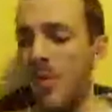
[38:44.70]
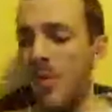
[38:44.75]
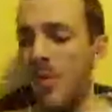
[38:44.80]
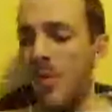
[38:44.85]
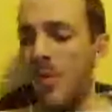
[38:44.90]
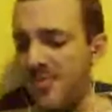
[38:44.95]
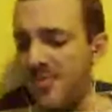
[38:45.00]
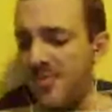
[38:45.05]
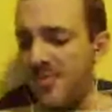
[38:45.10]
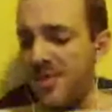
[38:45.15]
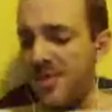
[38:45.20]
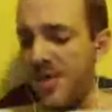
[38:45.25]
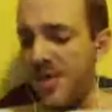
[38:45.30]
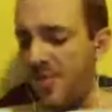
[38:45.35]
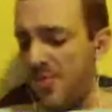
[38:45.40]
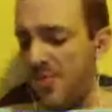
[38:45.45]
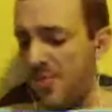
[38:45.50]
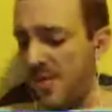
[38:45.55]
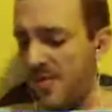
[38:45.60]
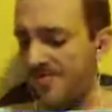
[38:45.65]
is that anyone
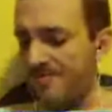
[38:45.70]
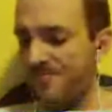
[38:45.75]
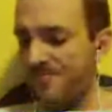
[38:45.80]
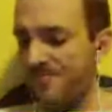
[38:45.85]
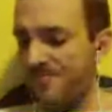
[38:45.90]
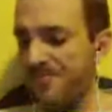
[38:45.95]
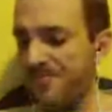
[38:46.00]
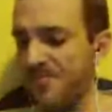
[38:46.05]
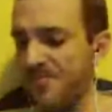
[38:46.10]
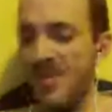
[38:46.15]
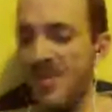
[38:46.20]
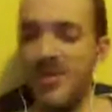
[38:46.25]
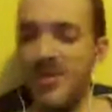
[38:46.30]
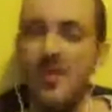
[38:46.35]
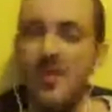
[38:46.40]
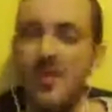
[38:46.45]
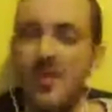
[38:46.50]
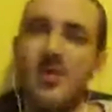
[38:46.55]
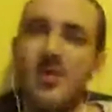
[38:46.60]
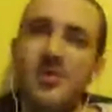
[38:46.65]
known
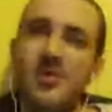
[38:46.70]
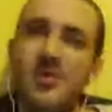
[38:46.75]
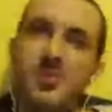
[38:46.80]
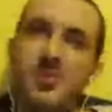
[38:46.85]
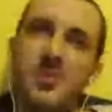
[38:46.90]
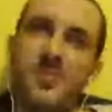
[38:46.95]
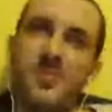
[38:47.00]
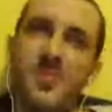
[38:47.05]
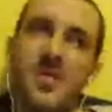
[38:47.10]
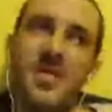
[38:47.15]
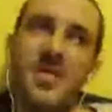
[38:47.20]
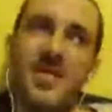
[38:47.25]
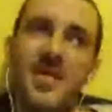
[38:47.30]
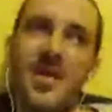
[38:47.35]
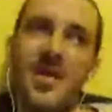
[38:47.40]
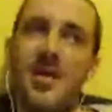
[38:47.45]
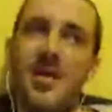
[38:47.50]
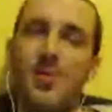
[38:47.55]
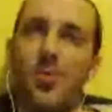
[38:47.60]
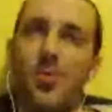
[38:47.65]
to be
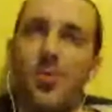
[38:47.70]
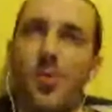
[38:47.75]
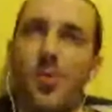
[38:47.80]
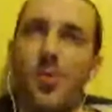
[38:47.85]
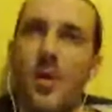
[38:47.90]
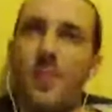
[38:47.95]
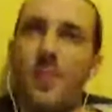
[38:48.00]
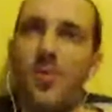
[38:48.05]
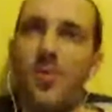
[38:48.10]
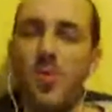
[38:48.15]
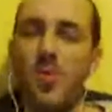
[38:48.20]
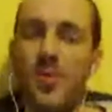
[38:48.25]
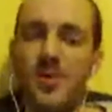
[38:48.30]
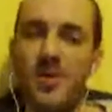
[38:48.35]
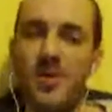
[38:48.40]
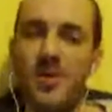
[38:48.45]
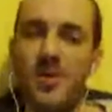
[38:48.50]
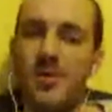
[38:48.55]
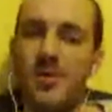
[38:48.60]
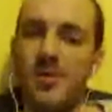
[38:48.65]
a rebel
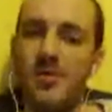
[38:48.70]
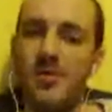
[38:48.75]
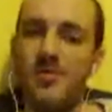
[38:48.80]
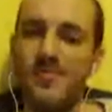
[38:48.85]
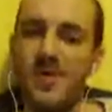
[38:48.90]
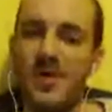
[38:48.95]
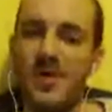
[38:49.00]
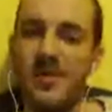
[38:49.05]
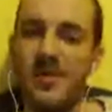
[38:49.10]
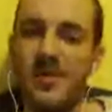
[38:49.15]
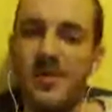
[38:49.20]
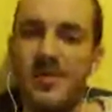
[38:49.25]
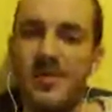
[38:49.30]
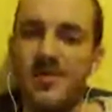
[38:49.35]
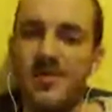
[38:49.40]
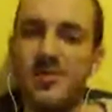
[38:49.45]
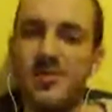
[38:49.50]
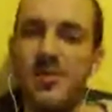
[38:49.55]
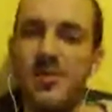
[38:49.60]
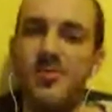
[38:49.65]

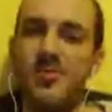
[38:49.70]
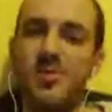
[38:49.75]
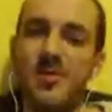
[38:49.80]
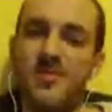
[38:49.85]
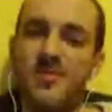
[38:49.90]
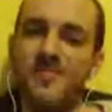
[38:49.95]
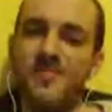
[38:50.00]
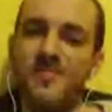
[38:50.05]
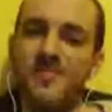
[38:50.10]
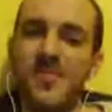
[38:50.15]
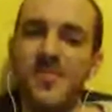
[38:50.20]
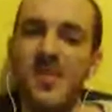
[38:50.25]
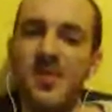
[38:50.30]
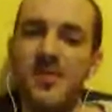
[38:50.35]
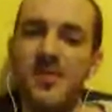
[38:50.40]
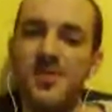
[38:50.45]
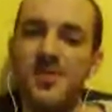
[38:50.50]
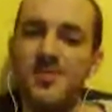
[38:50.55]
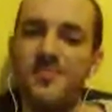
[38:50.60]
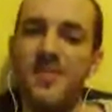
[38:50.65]
against a Lucian
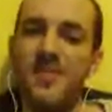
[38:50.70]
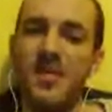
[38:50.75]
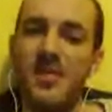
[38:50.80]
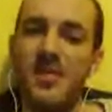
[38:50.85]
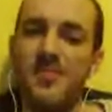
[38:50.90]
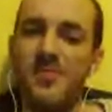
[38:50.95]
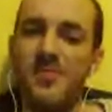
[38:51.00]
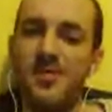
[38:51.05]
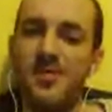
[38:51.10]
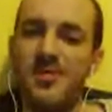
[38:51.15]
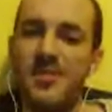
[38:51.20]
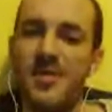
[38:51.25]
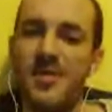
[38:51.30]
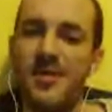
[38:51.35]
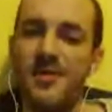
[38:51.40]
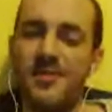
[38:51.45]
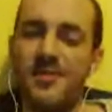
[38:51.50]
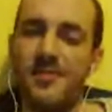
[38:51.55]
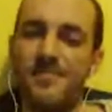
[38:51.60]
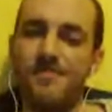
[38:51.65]
is immediately put to death.